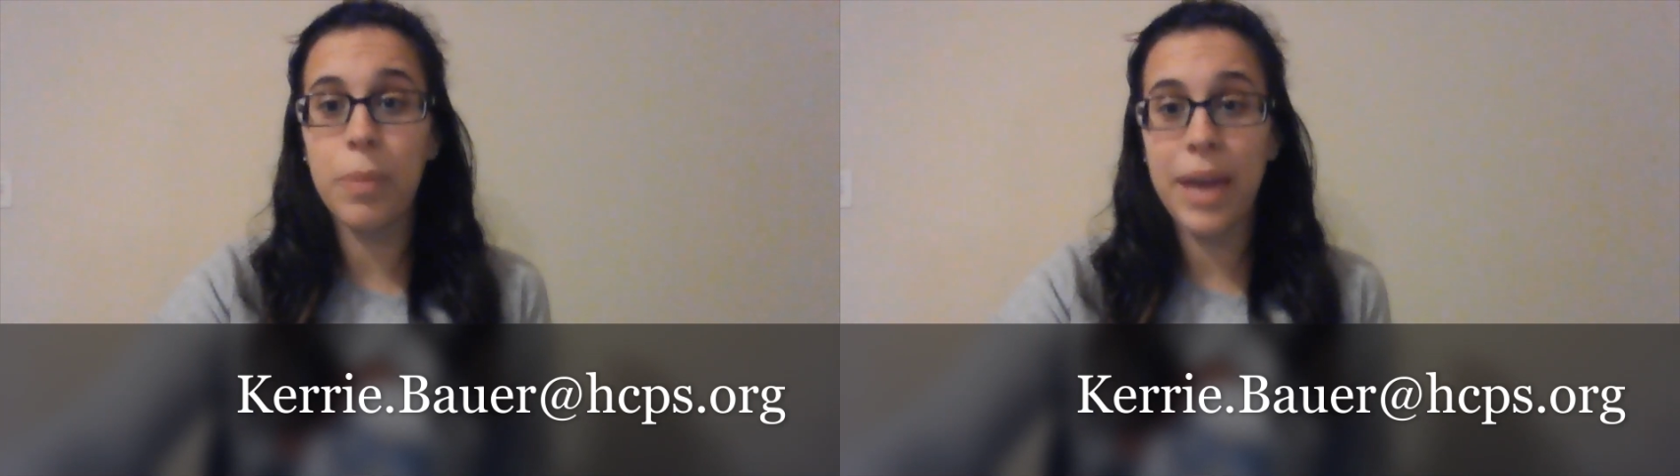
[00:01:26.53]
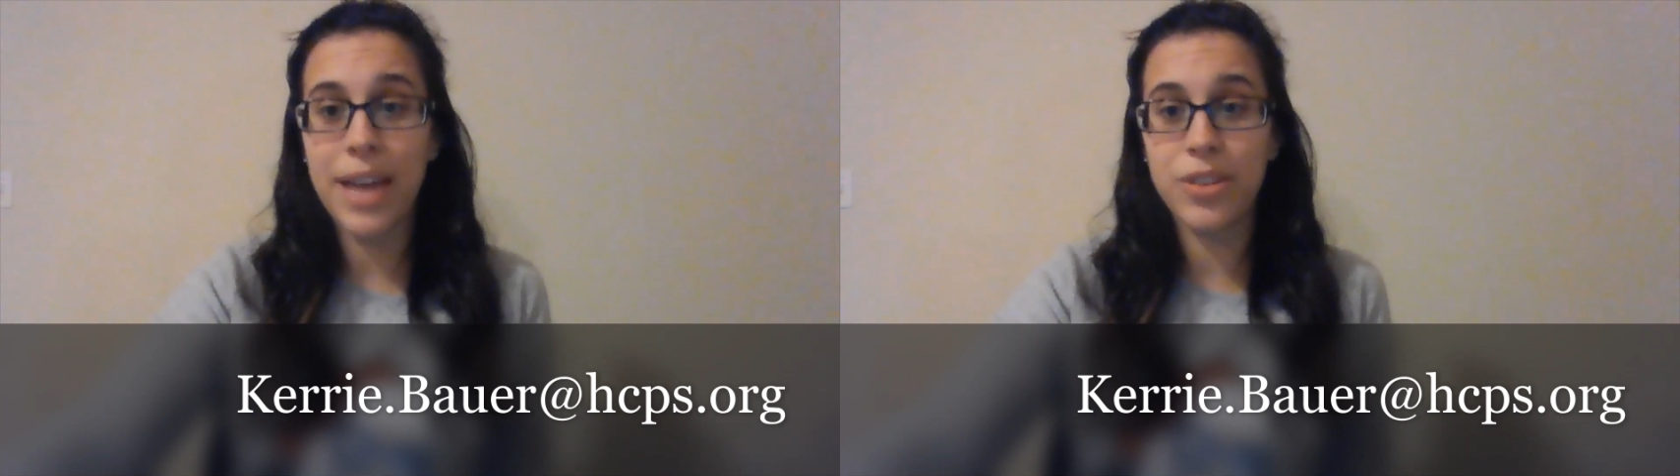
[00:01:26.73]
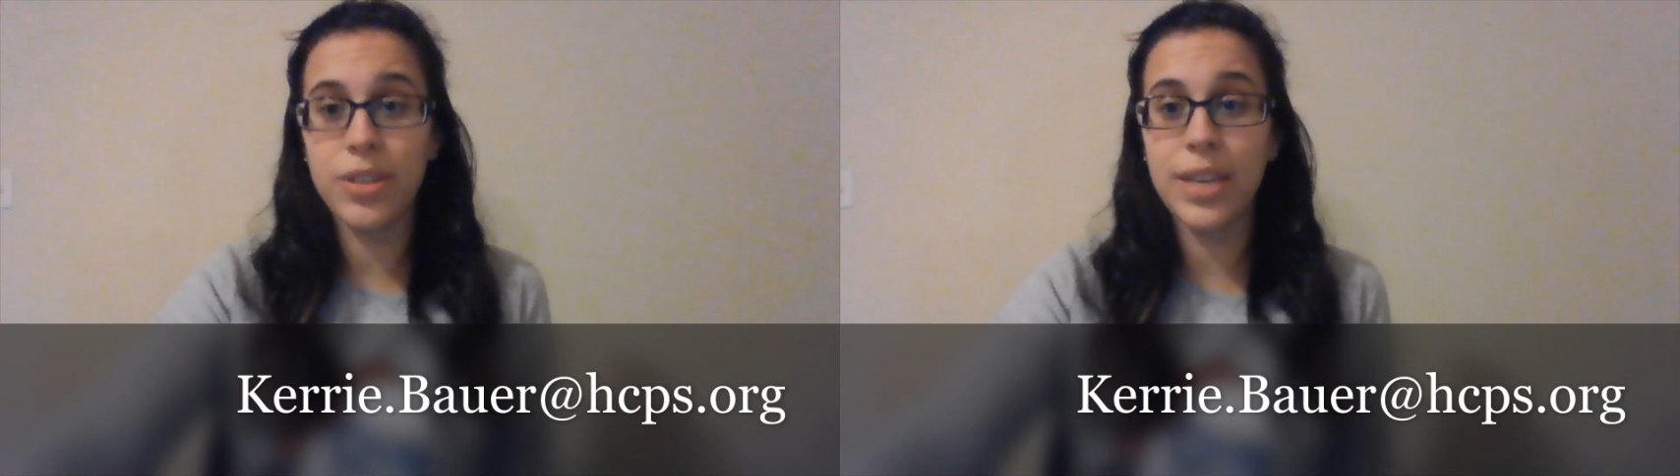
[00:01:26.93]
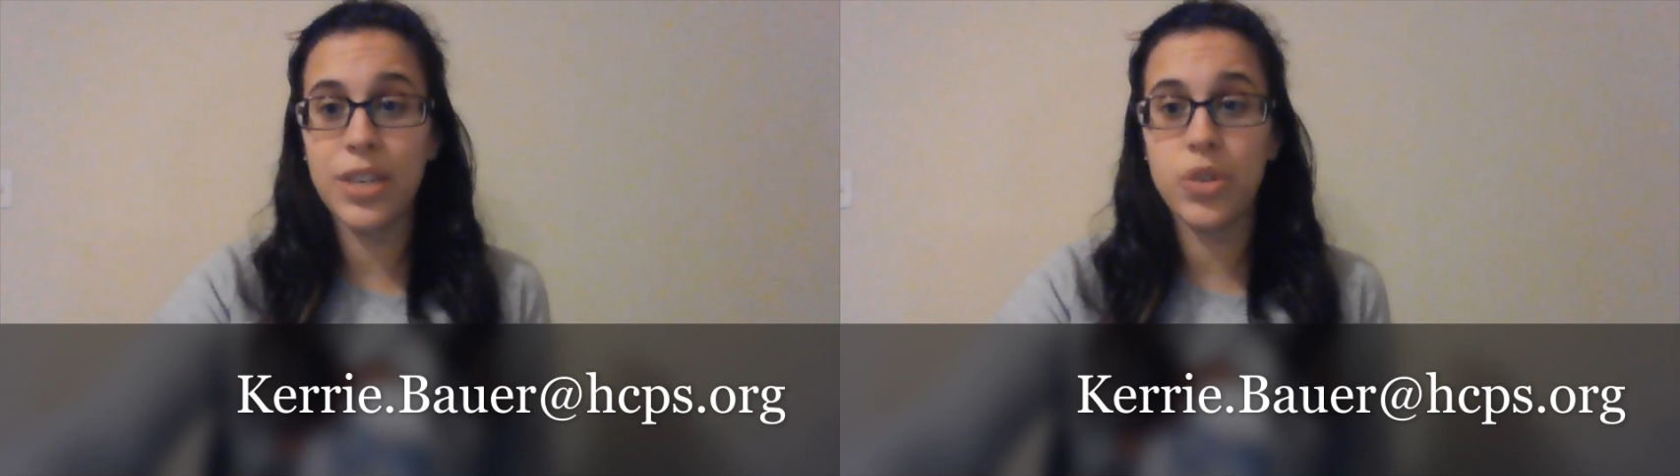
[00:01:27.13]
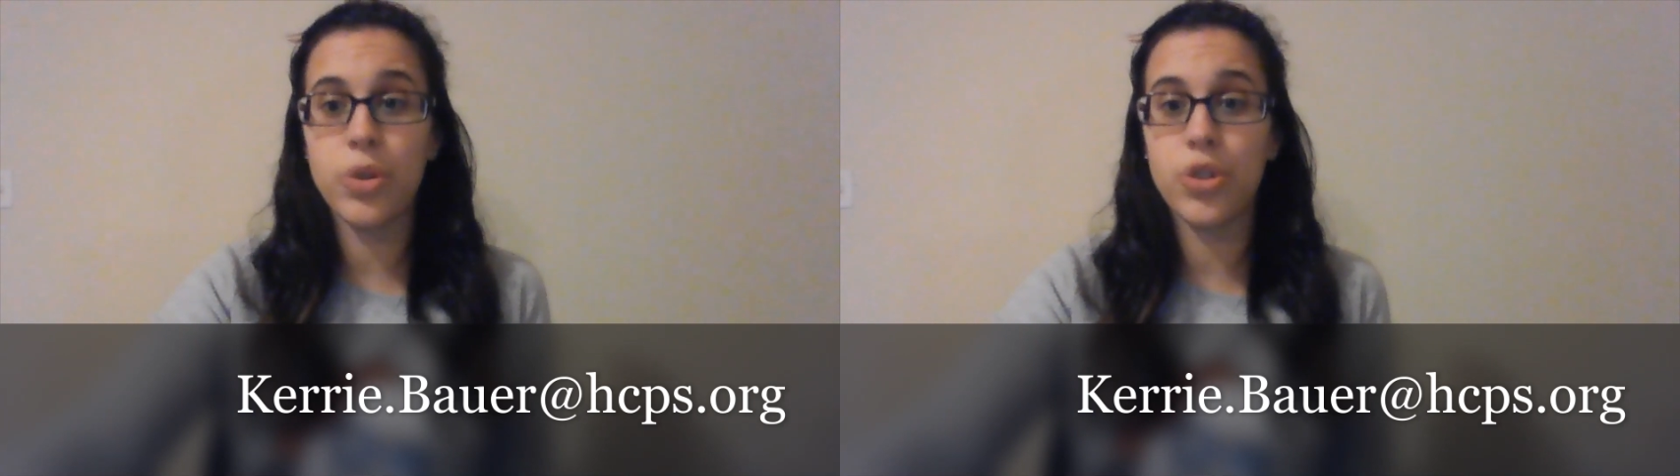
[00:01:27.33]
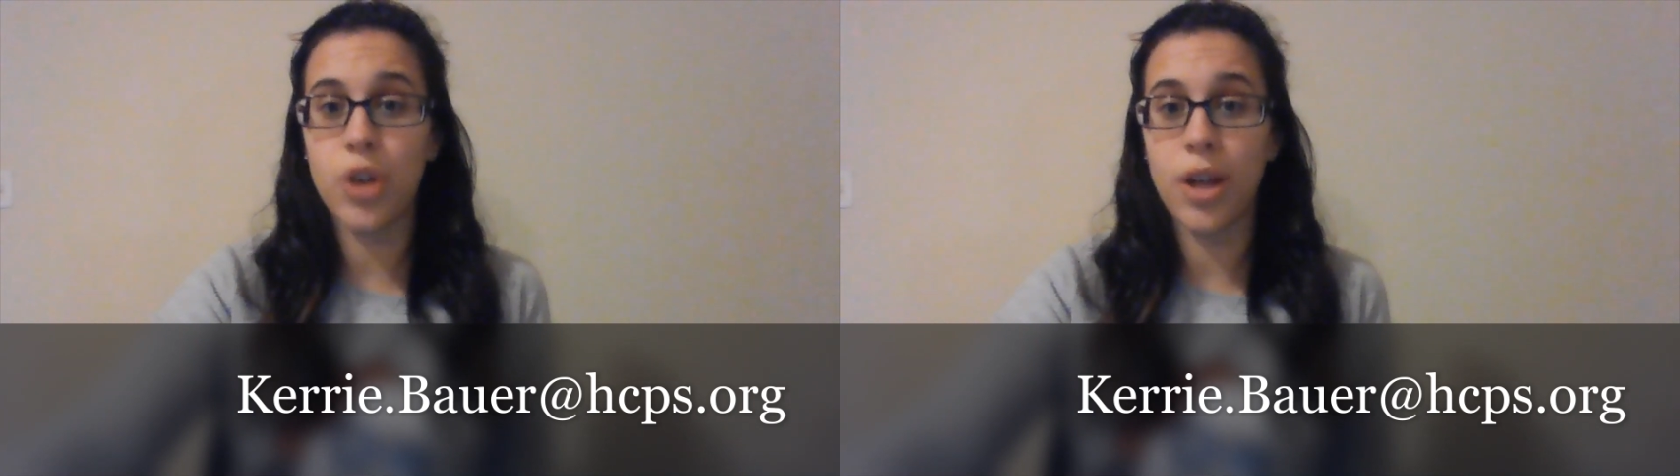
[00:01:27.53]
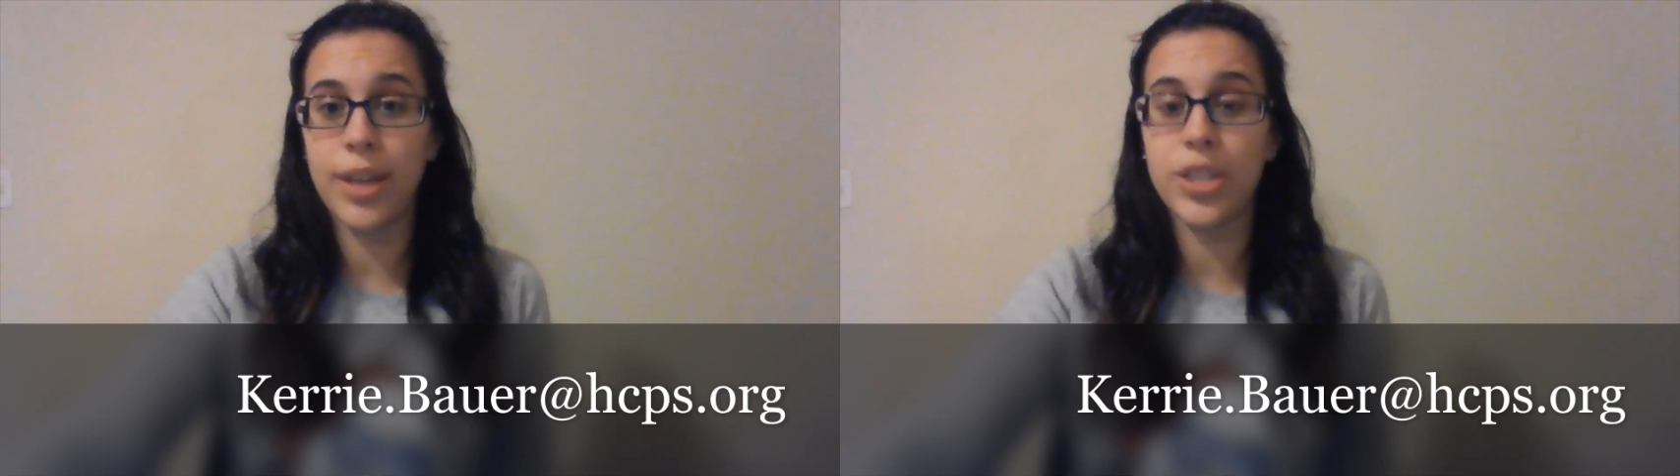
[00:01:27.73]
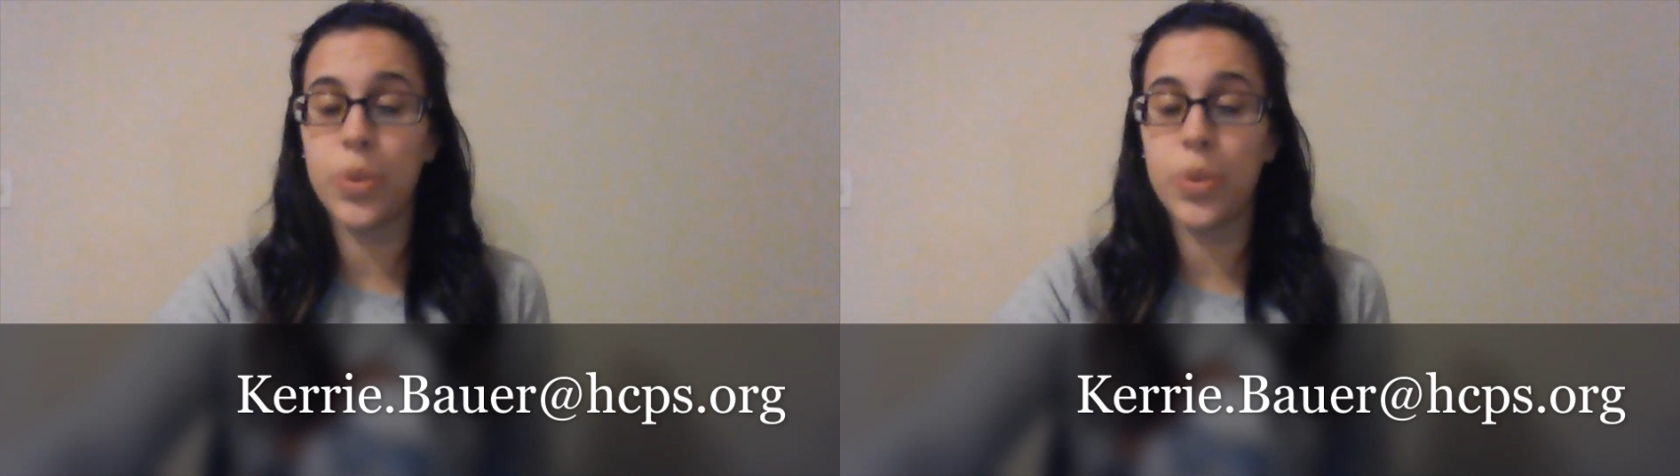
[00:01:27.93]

will be entered into a drawing